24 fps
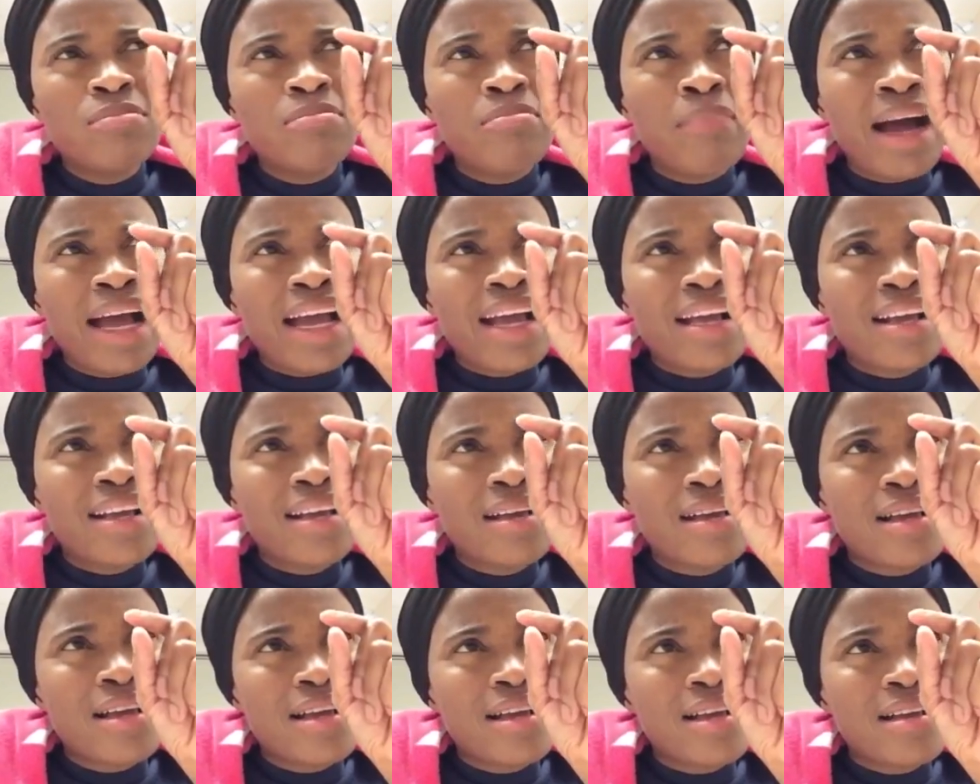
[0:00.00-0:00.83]
my
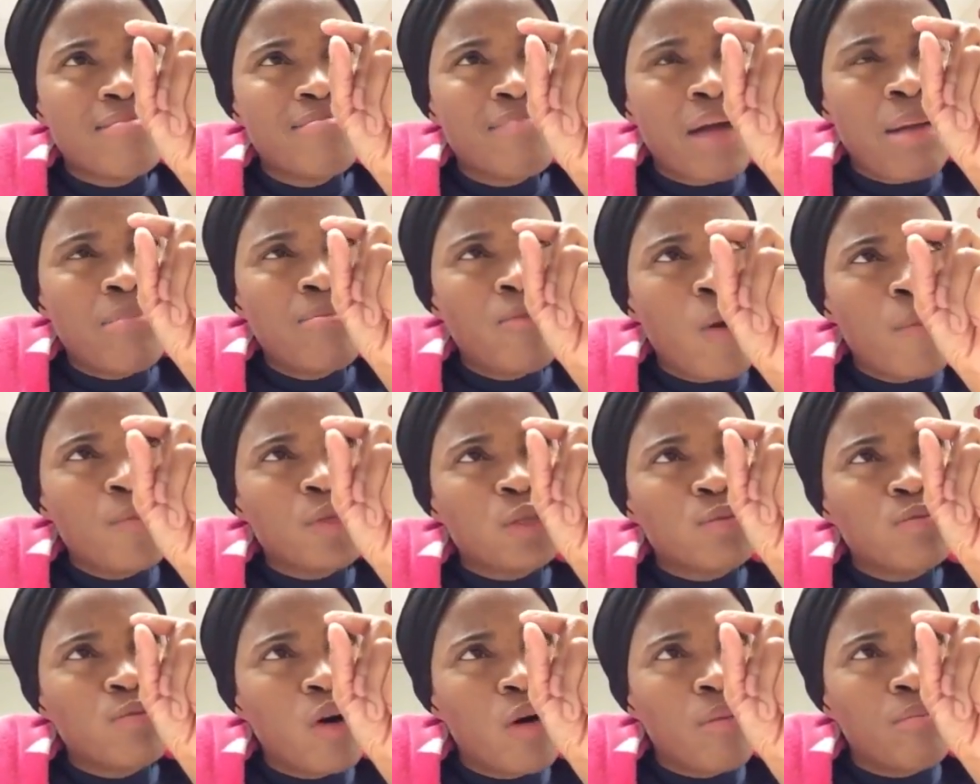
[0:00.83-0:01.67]
my
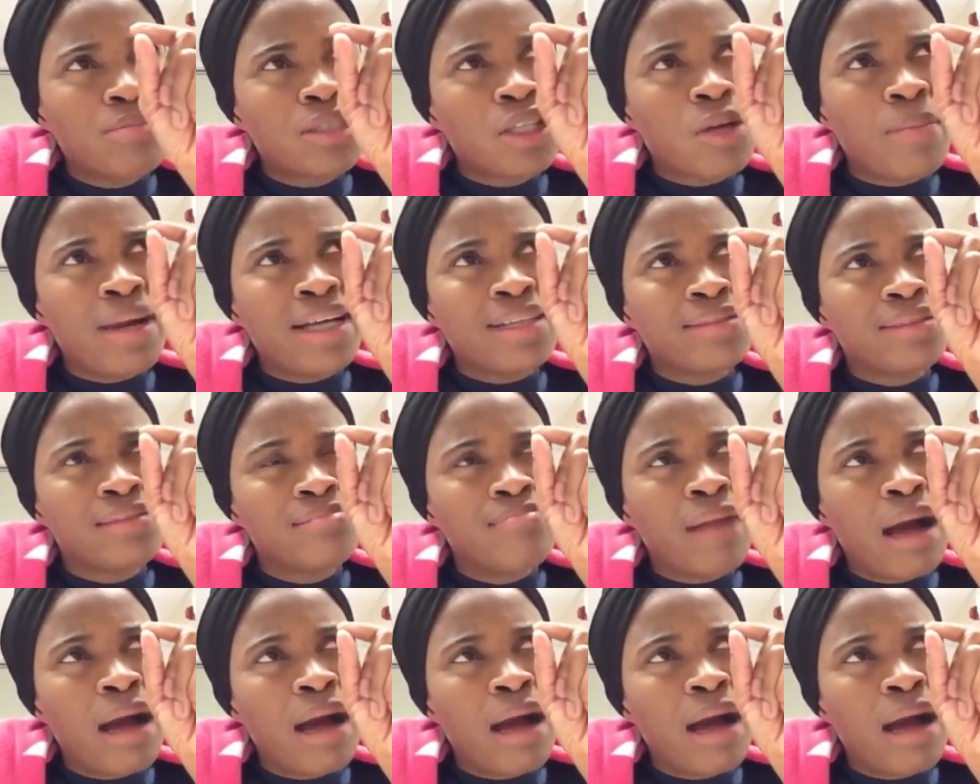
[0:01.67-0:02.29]
mom's mom, so my,